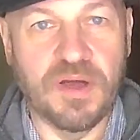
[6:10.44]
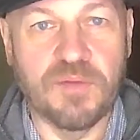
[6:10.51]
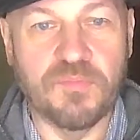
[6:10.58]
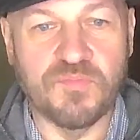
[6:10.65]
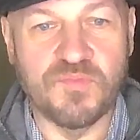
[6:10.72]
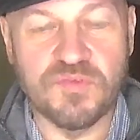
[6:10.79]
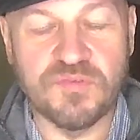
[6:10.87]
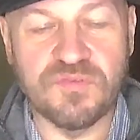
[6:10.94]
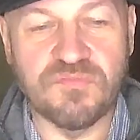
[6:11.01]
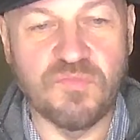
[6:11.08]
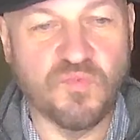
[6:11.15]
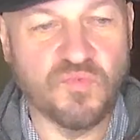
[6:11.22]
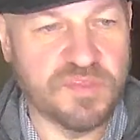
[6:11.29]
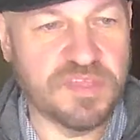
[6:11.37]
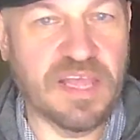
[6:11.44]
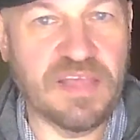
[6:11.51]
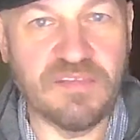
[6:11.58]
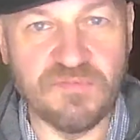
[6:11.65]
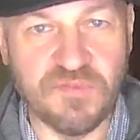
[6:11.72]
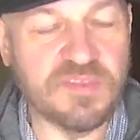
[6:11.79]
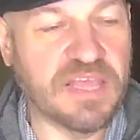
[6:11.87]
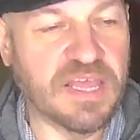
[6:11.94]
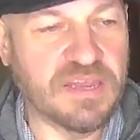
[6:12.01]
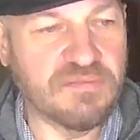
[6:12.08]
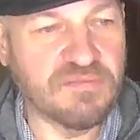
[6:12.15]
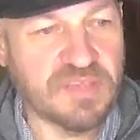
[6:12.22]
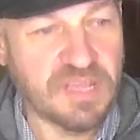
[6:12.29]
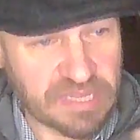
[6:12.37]
just that
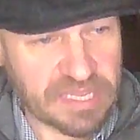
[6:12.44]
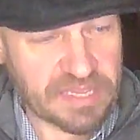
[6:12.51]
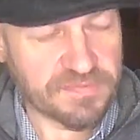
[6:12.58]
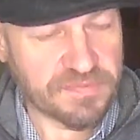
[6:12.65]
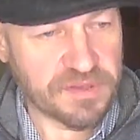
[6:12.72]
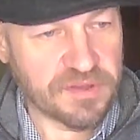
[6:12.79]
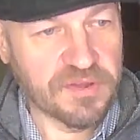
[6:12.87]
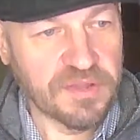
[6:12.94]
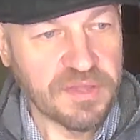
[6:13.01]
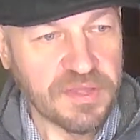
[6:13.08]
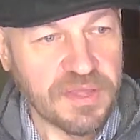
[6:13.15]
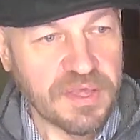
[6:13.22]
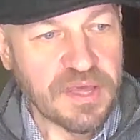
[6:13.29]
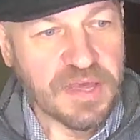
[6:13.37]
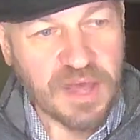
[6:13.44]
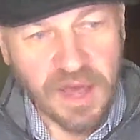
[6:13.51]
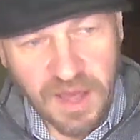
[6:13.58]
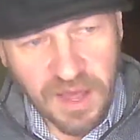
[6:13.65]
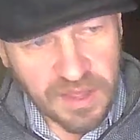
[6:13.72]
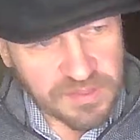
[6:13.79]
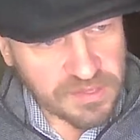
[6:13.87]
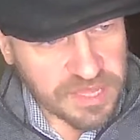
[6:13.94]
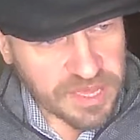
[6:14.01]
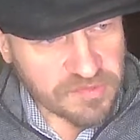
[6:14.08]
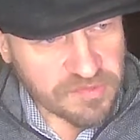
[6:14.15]
land there. And the last one